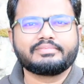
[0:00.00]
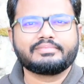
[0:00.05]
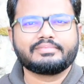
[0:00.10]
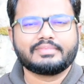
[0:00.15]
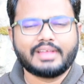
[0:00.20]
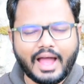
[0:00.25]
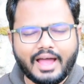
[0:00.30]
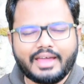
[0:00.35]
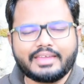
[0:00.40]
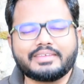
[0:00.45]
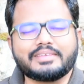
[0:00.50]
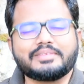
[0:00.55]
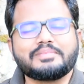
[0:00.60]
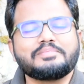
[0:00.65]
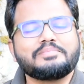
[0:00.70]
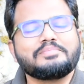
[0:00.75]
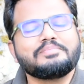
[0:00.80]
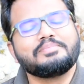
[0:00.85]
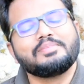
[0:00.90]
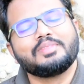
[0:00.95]
Hi,
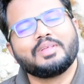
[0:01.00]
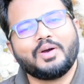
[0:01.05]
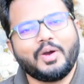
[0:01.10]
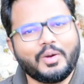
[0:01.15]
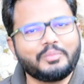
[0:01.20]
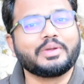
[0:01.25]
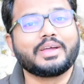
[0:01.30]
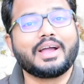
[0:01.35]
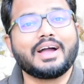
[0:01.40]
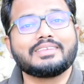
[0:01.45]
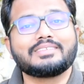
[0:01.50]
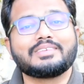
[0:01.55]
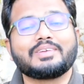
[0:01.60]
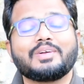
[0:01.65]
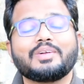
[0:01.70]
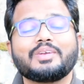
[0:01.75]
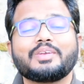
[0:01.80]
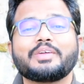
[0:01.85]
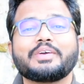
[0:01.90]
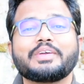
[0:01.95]
hope you guys are
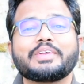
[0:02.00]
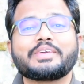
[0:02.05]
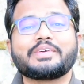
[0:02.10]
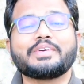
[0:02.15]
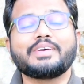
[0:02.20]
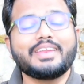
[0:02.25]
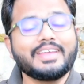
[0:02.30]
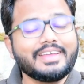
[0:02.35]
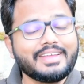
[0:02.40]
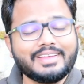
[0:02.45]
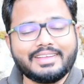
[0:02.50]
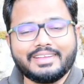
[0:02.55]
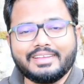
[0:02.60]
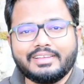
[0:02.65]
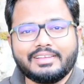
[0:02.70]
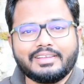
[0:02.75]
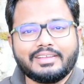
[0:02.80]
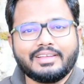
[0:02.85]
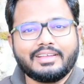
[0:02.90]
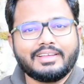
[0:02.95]
all doing good.
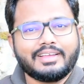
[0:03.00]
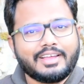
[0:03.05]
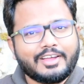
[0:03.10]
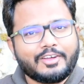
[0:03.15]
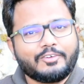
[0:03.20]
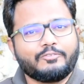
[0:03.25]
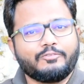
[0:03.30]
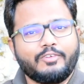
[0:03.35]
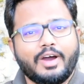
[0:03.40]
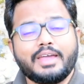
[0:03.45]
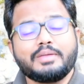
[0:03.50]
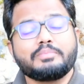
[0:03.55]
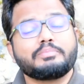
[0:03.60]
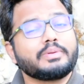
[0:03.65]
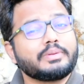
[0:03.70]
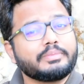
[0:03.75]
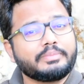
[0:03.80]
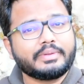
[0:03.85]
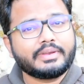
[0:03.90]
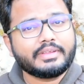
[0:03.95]
Why
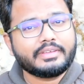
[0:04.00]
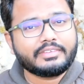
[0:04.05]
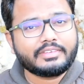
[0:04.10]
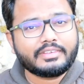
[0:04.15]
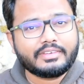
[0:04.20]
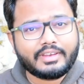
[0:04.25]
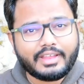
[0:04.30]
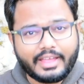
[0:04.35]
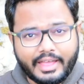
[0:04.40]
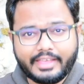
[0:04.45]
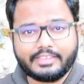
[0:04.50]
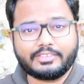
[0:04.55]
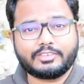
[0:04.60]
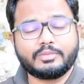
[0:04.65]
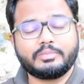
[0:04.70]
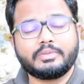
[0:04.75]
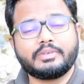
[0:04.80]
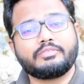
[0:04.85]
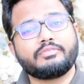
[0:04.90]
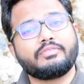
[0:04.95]
preparation has to
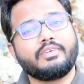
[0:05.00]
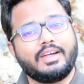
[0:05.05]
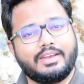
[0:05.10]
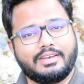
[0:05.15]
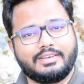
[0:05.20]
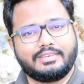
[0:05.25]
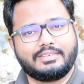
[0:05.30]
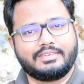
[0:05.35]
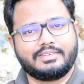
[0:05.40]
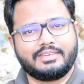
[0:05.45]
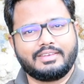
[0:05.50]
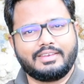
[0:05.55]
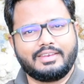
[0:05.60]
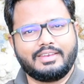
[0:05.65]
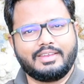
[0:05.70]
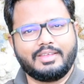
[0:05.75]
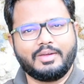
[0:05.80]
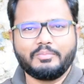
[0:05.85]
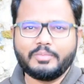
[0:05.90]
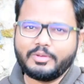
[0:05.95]
be fun?
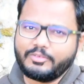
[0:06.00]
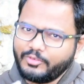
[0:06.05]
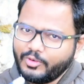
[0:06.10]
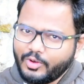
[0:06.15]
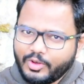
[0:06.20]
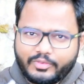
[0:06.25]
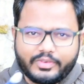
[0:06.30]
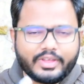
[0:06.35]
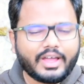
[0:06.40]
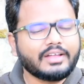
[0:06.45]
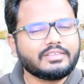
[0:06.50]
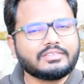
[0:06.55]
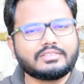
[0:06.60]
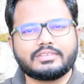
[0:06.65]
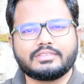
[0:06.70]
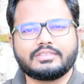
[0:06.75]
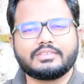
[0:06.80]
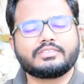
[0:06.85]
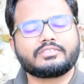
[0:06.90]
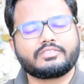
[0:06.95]
Before we answer
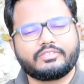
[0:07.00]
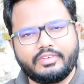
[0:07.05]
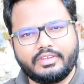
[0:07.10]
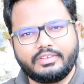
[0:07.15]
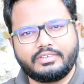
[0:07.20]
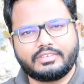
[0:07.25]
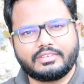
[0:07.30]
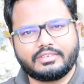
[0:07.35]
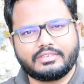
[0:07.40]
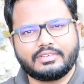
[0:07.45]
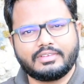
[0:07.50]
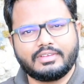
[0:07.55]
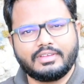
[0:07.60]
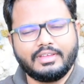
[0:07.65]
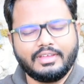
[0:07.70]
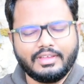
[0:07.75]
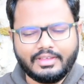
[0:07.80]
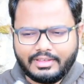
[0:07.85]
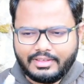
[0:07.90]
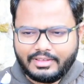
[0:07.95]
this question,
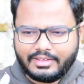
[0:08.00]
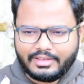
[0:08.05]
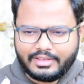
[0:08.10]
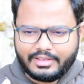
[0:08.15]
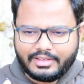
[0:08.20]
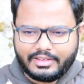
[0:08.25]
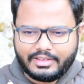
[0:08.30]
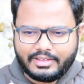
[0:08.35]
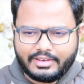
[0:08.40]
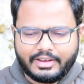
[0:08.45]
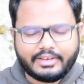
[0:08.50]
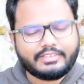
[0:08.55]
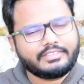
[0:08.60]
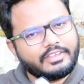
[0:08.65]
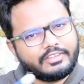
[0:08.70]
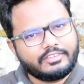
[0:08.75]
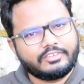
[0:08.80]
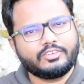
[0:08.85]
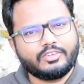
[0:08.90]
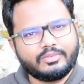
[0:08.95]
let's
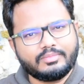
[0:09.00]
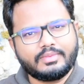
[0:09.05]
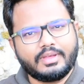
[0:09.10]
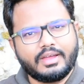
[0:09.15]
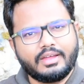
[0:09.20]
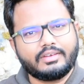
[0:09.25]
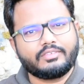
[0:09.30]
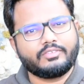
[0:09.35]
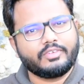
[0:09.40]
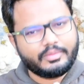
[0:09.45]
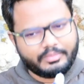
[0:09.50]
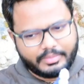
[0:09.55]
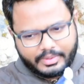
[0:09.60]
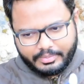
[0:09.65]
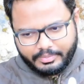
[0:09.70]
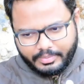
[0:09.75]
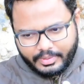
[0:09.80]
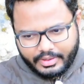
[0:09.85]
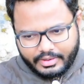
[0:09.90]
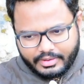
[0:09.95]
assume that we're
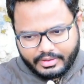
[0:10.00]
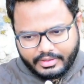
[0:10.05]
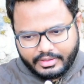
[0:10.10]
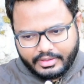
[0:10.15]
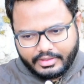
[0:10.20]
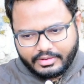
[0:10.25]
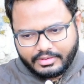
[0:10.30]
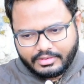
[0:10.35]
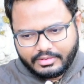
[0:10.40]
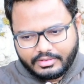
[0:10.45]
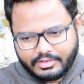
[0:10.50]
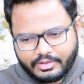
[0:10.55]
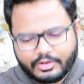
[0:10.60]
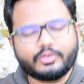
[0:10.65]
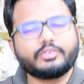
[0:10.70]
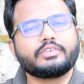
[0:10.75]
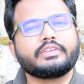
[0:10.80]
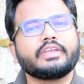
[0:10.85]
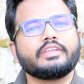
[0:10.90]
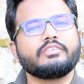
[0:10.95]
preparing,
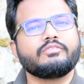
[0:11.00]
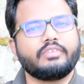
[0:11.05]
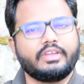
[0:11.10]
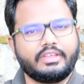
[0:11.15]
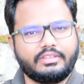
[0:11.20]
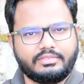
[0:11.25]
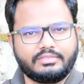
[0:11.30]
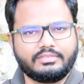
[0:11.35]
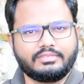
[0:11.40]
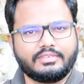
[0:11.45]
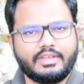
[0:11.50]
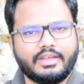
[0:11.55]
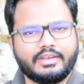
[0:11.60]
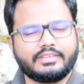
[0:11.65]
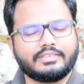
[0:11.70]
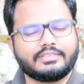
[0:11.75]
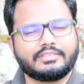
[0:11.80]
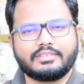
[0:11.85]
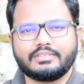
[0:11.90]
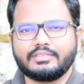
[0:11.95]
routine way. That
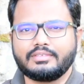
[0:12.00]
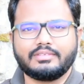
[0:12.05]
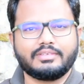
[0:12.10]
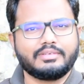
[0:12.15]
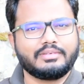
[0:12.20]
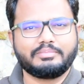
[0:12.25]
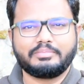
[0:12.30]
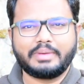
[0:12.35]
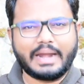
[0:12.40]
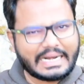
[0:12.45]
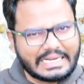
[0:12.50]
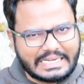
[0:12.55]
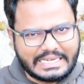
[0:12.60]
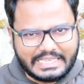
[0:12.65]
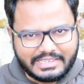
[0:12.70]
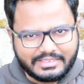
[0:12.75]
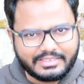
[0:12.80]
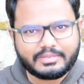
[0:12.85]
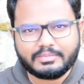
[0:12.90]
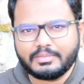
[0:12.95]
is,
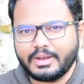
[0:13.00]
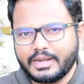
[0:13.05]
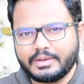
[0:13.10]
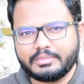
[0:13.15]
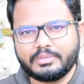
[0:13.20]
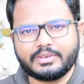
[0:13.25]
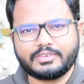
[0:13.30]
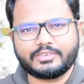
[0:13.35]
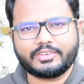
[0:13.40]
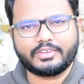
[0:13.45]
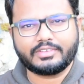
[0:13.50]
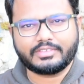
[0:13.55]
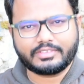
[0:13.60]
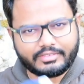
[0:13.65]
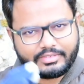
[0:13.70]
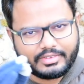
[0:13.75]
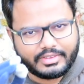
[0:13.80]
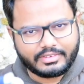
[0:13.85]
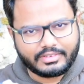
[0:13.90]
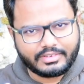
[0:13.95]
practicing multiple choice
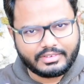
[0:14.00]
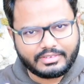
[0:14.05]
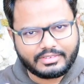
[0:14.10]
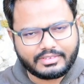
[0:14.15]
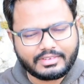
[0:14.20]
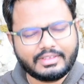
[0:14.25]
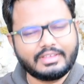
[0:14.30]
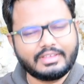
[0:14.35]
questions,